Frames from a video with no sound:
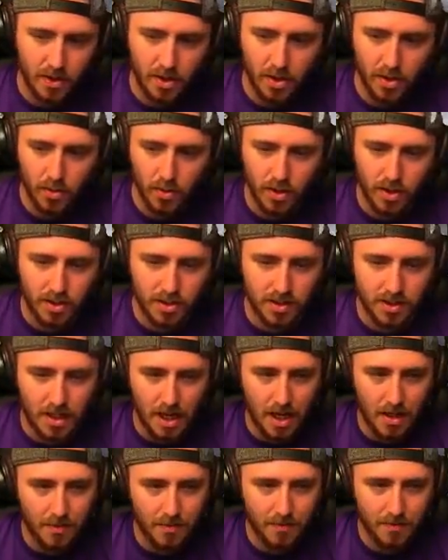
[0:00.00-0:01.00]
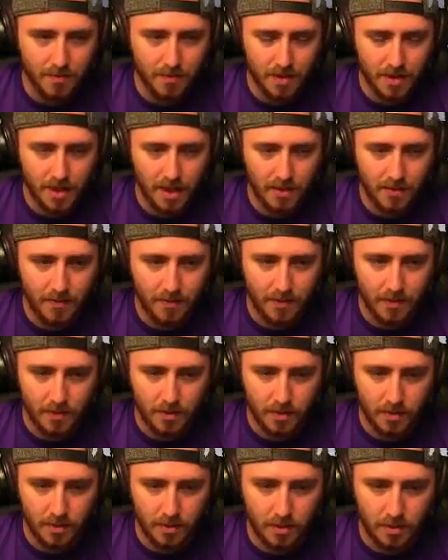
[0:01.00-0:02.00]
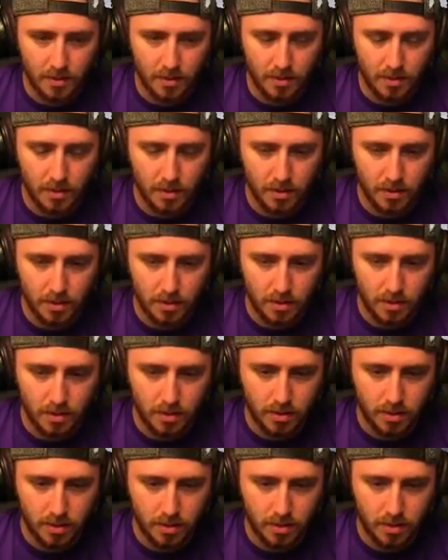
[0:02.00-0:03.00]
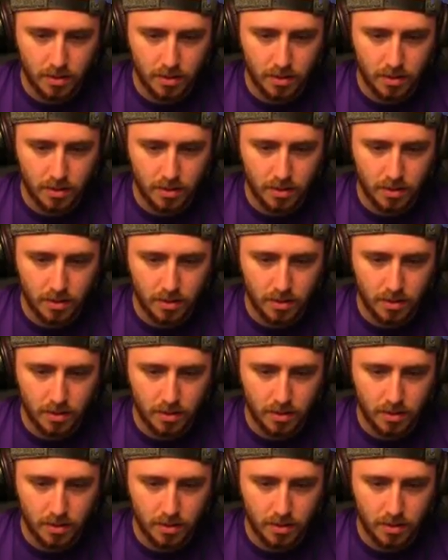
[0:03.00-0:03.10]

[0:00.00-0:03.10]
know where to stop, Steph? I don't know.